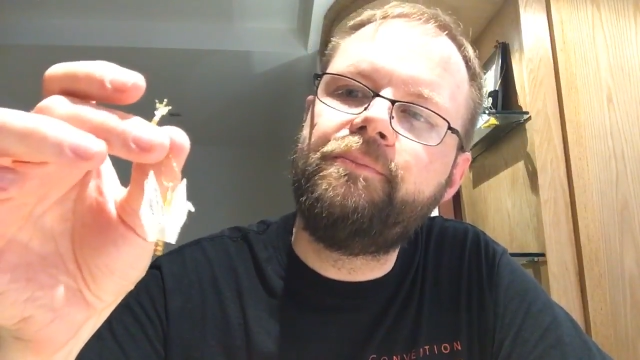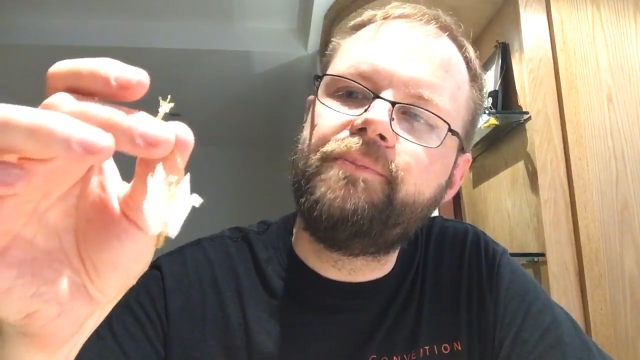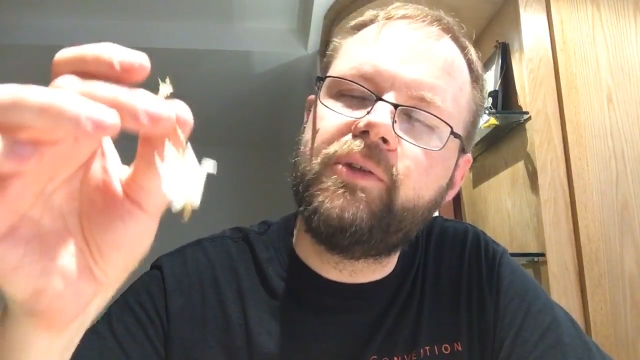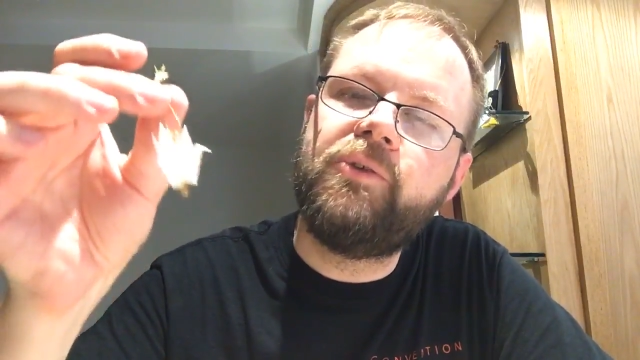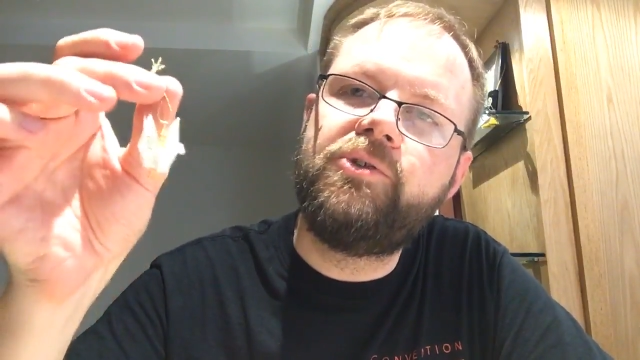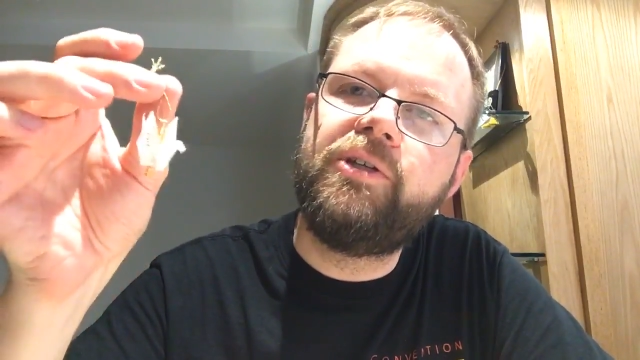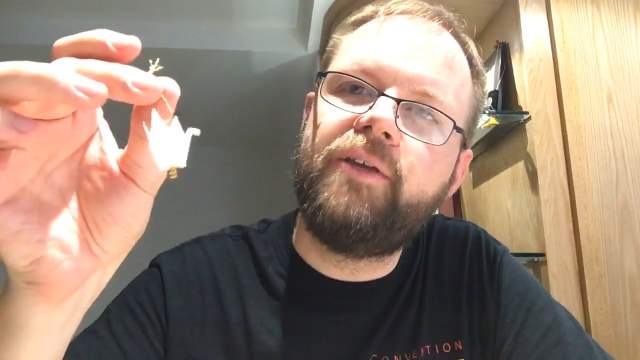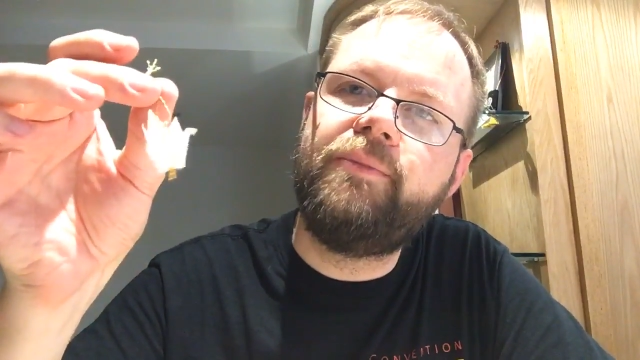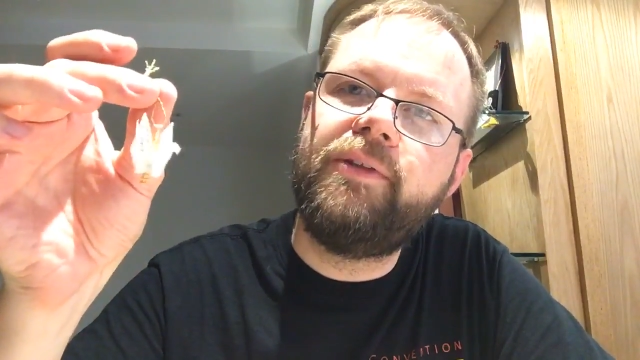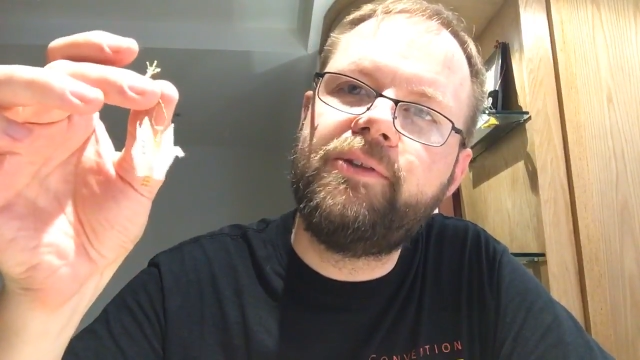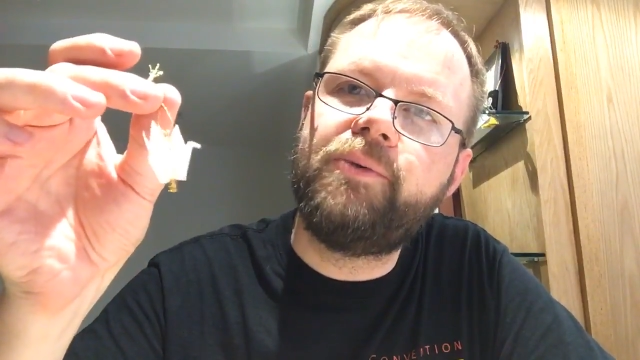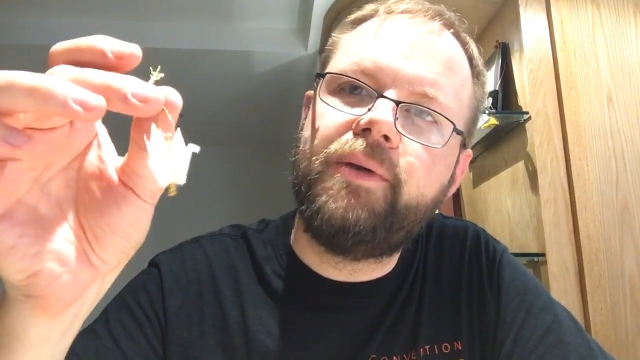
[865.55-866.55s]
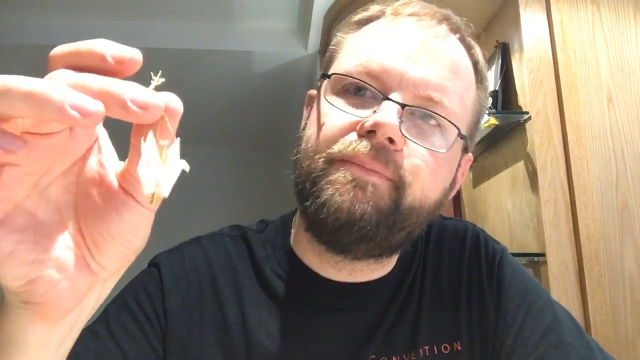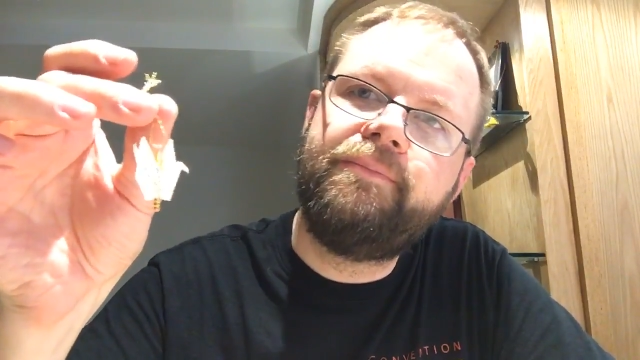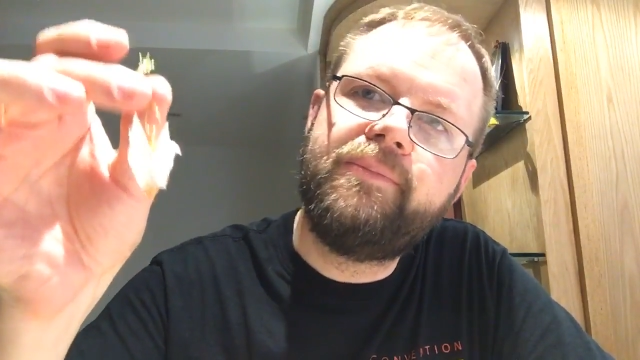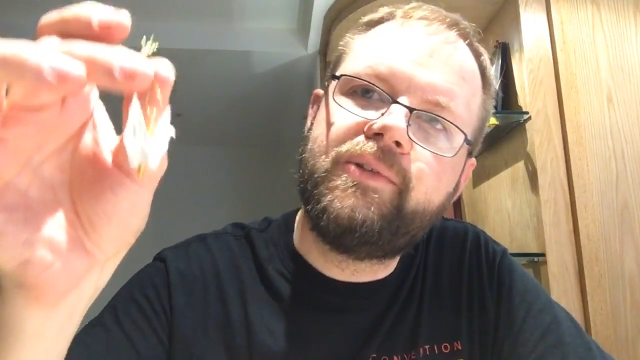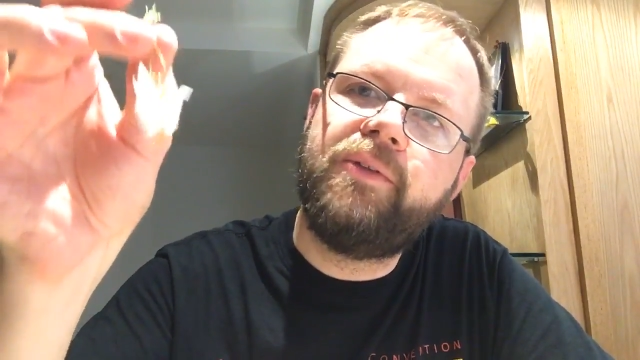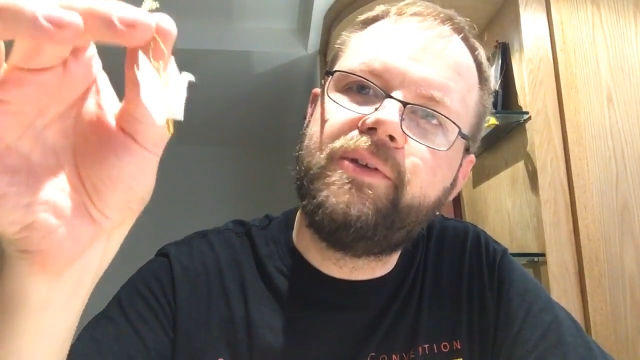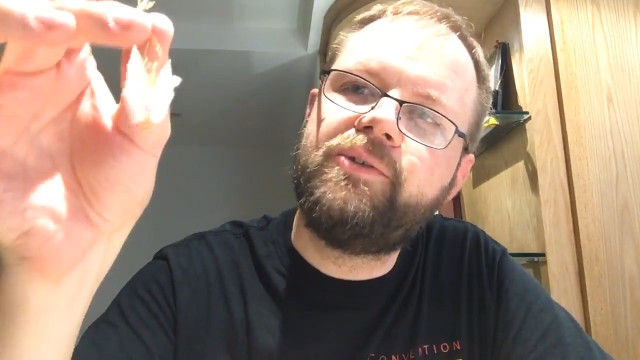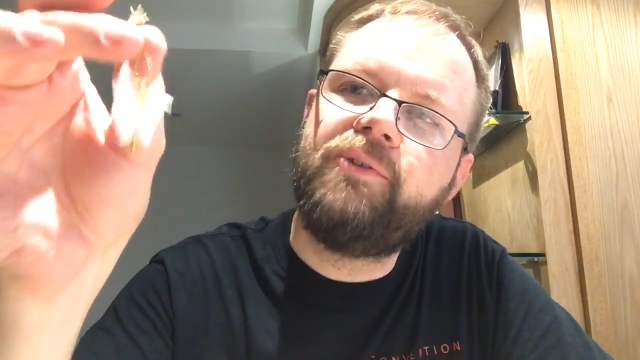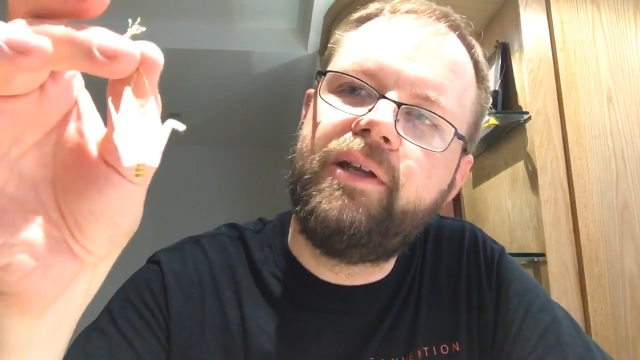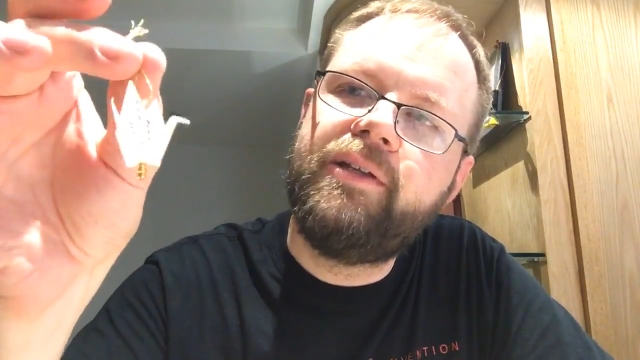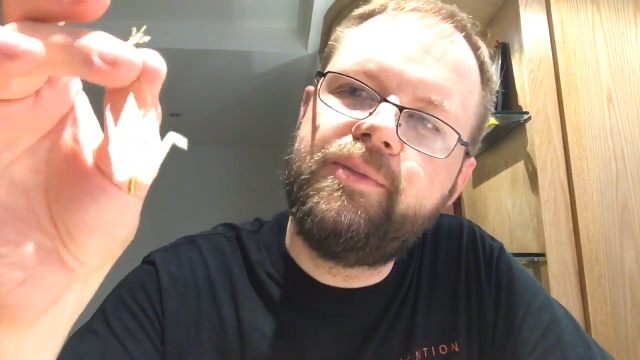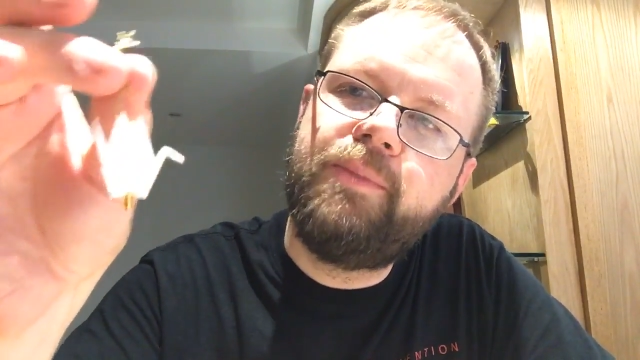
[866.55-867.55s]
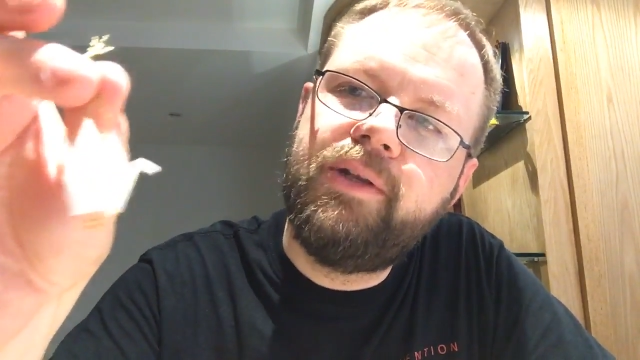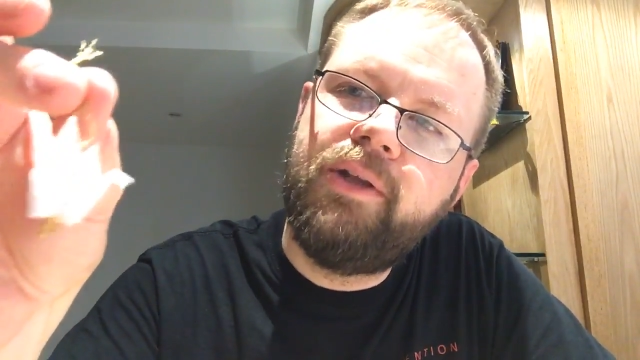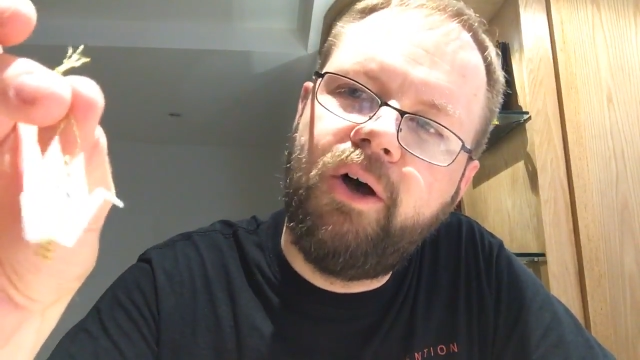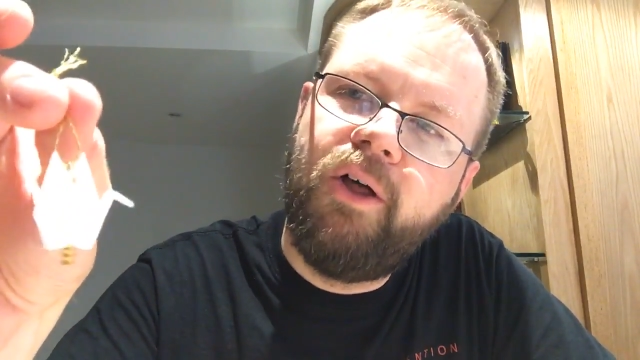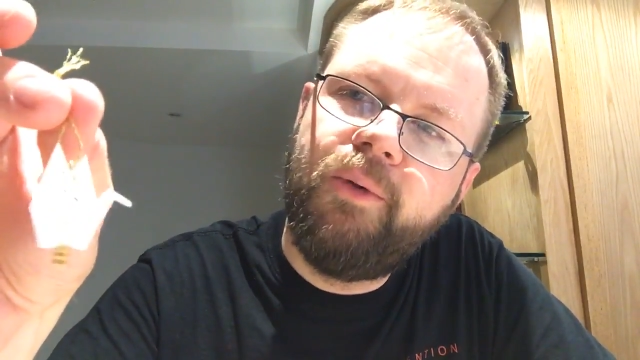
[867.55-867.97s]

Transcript: So she gave me this one. So this crane has been all